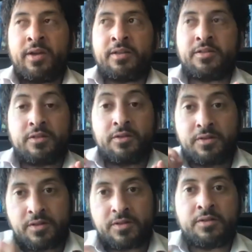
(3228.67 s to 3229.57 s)
It's
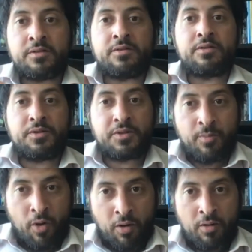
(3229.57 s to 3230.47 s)
consistent,
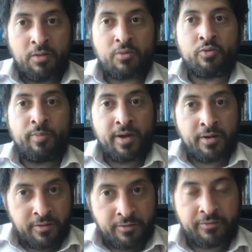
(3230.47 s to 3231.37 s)
small,
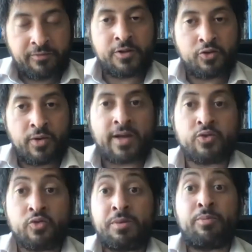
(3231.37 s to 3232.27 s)
repetitive
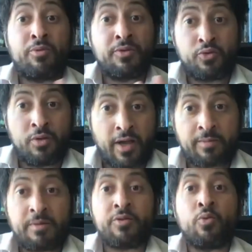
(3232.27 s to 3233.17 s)
interactions with people that you like,
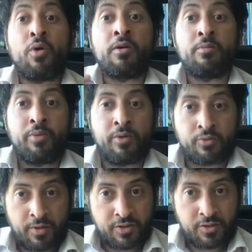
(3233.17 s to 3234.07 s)
people you want to build
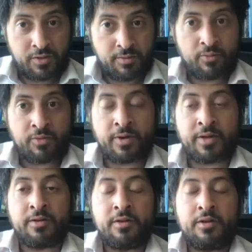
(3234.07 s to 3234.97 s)
relationships with, right?